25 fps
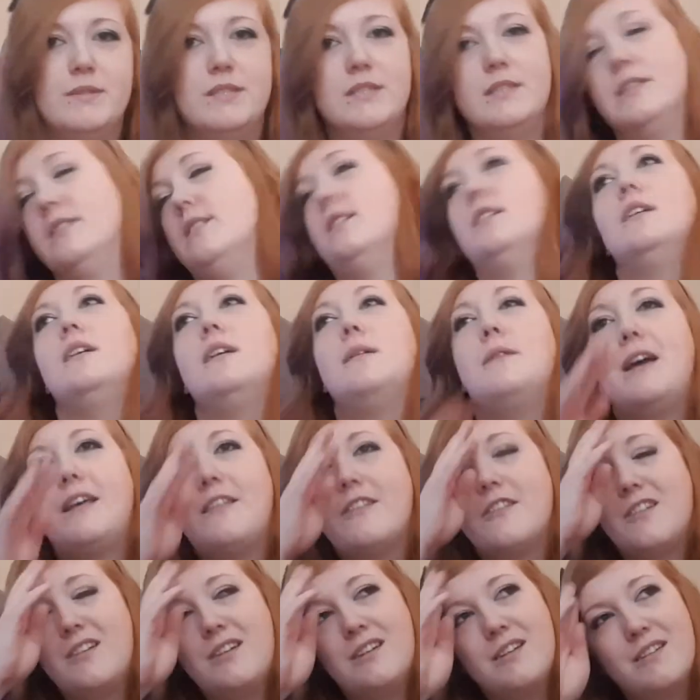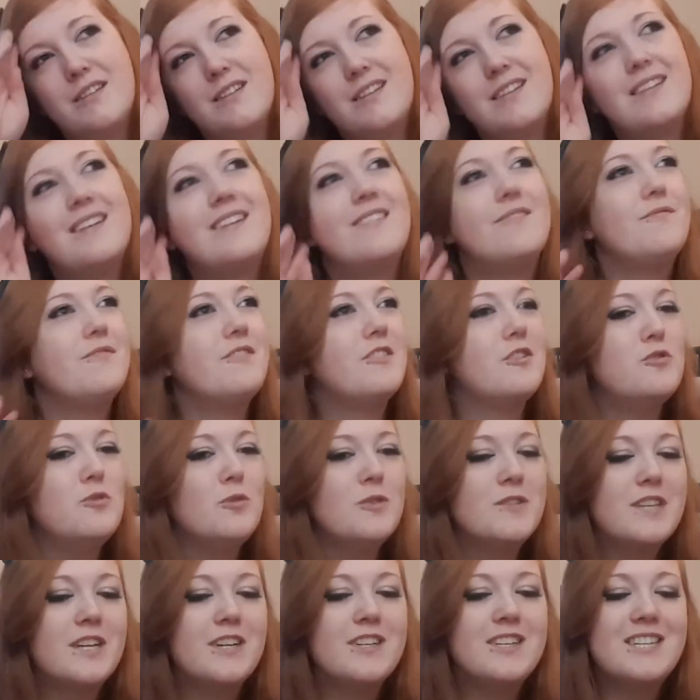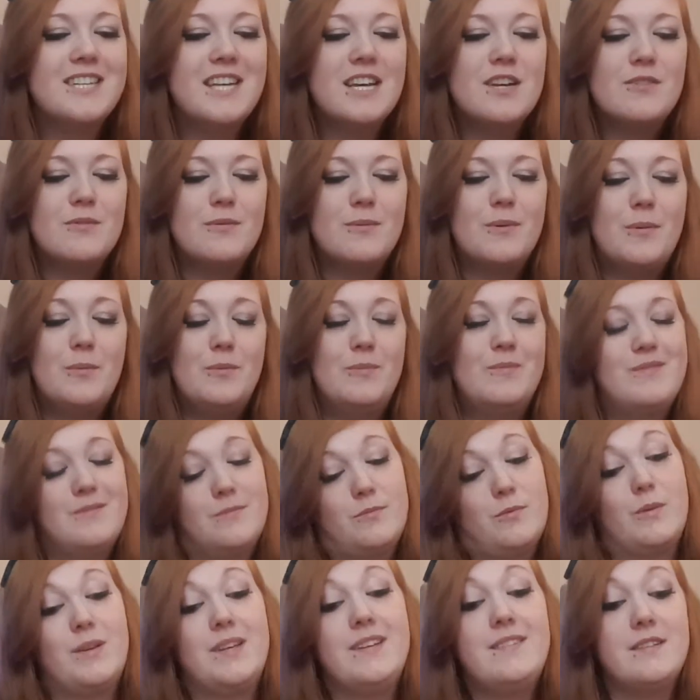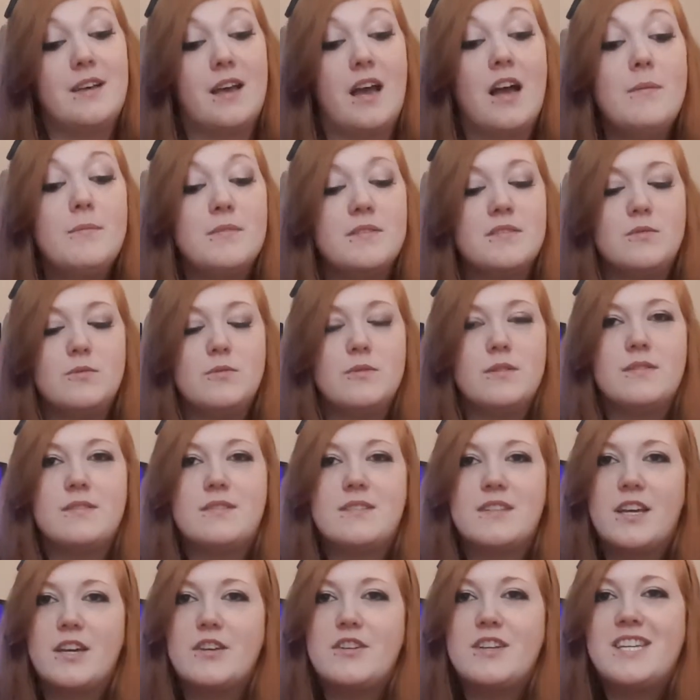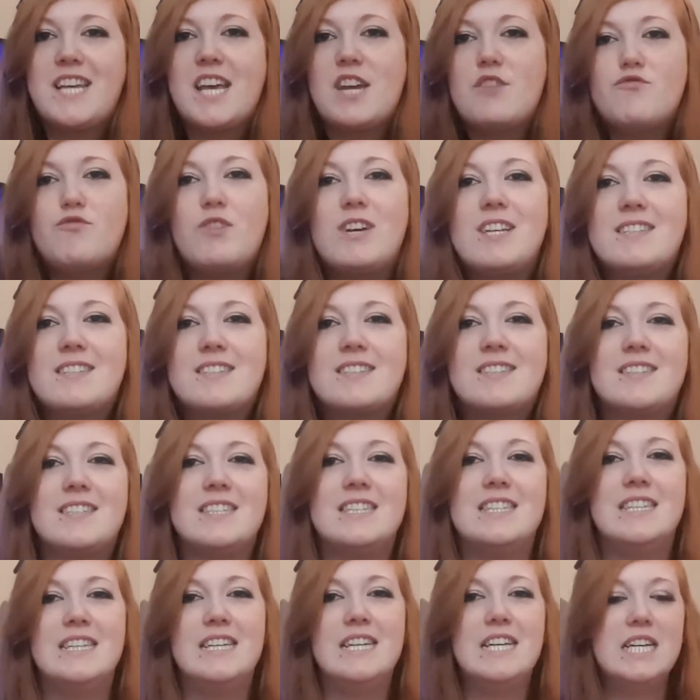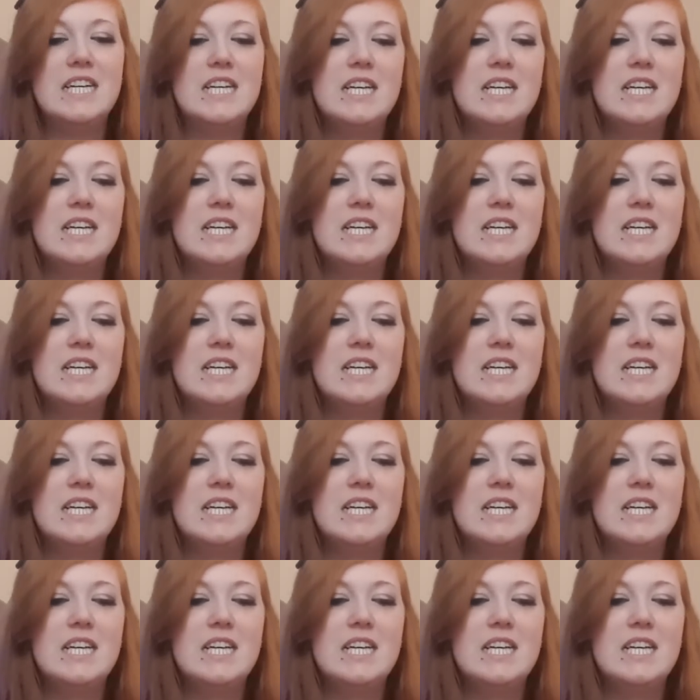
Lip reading: and they're not scared to take, well, Isayama's not scared to take risks, and